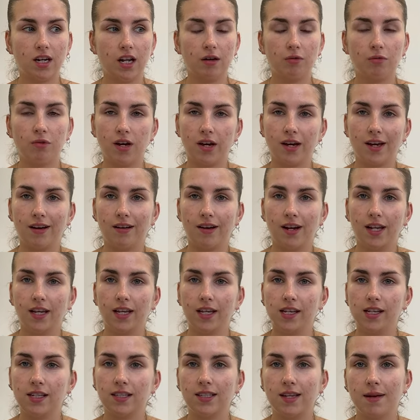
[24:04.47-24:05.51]
like workout
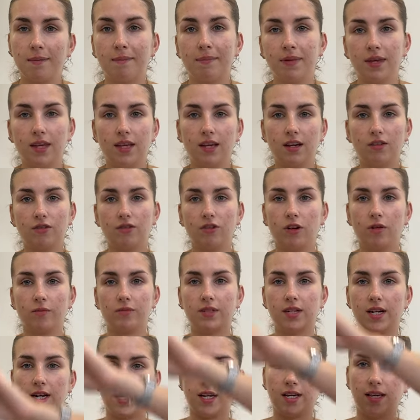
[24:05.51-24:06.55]
leggings and B,
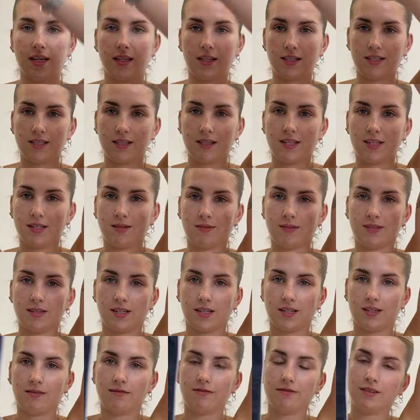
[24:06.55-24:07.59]
cropped leggings. So this was
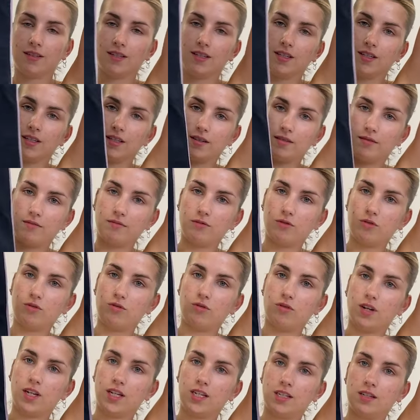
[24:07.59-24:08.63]
kind of
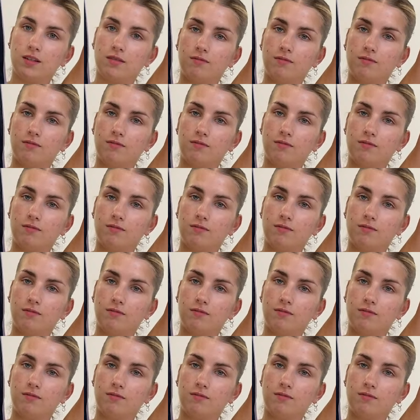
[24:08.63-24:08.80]
all in,